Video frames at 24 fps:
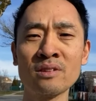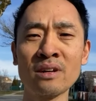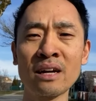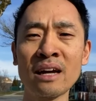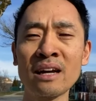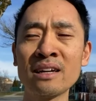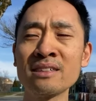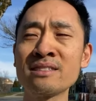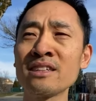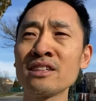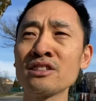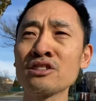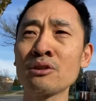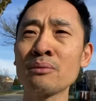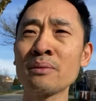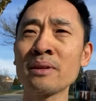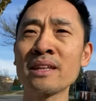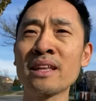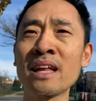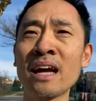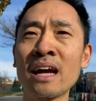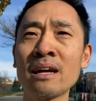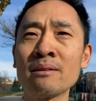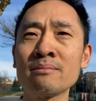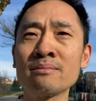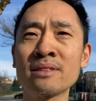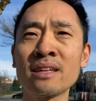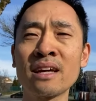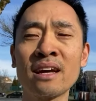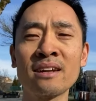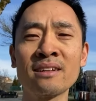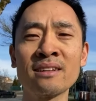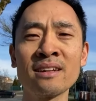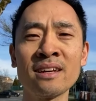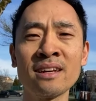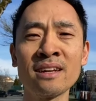I see so many times
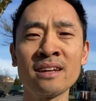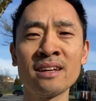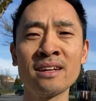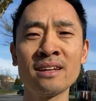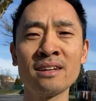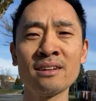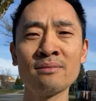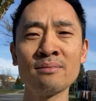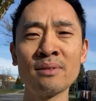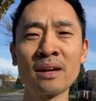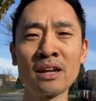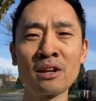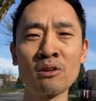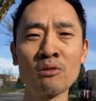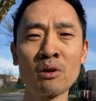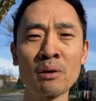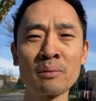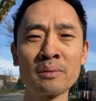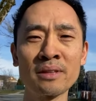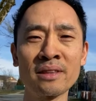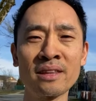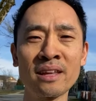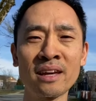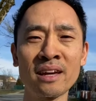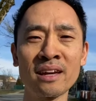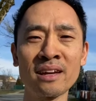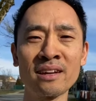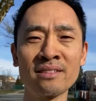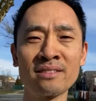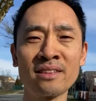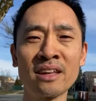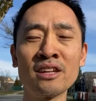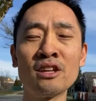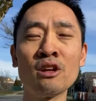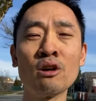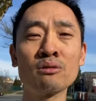that many women they
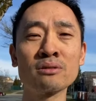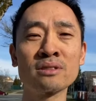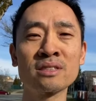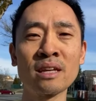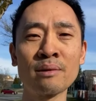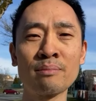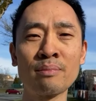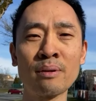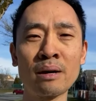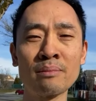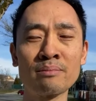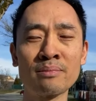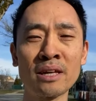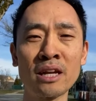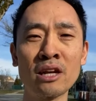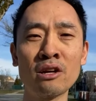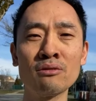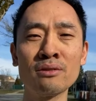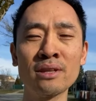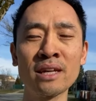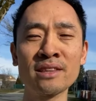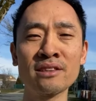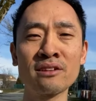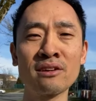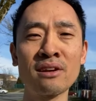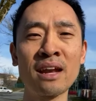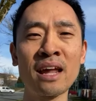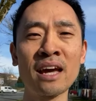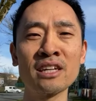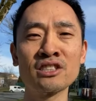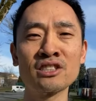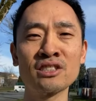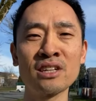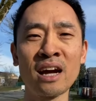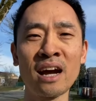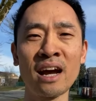they don't step up, they don't let the light
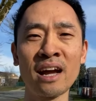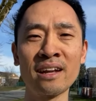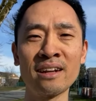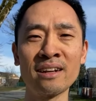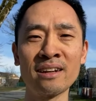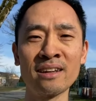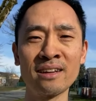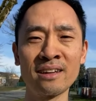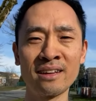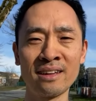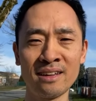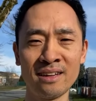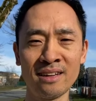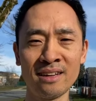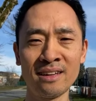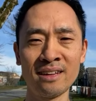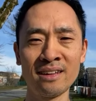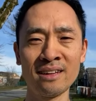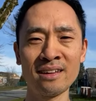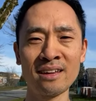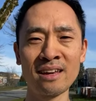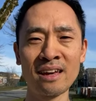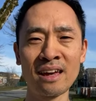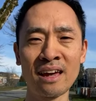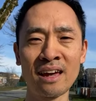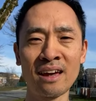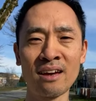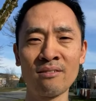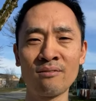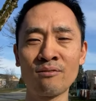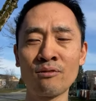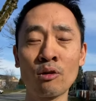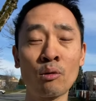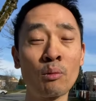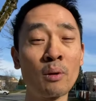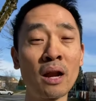shine, uh,
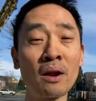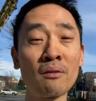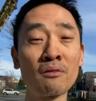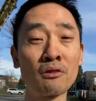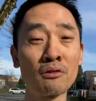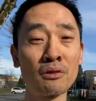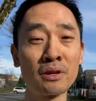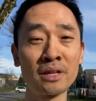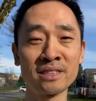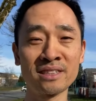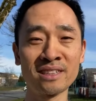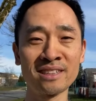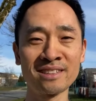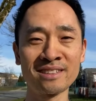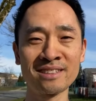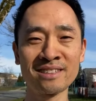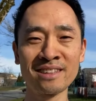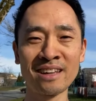for whatever reasons.